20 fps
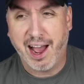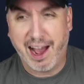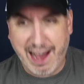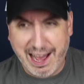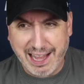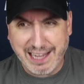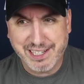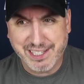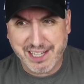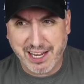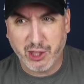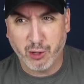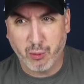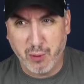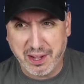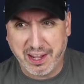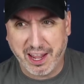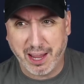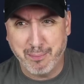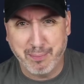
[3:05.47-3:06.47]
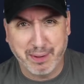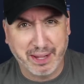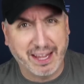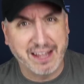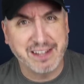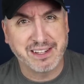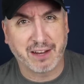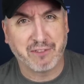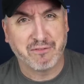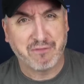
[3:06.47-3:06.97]
I say the weekend
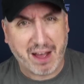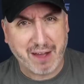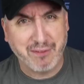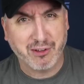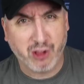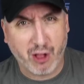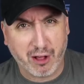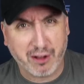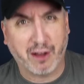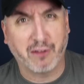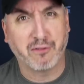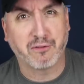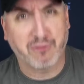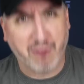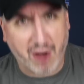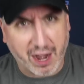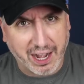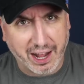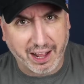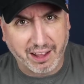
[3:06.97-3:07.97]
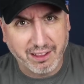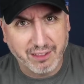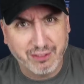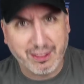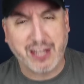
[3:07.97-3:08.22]
begins at 5 o'clock on Friday.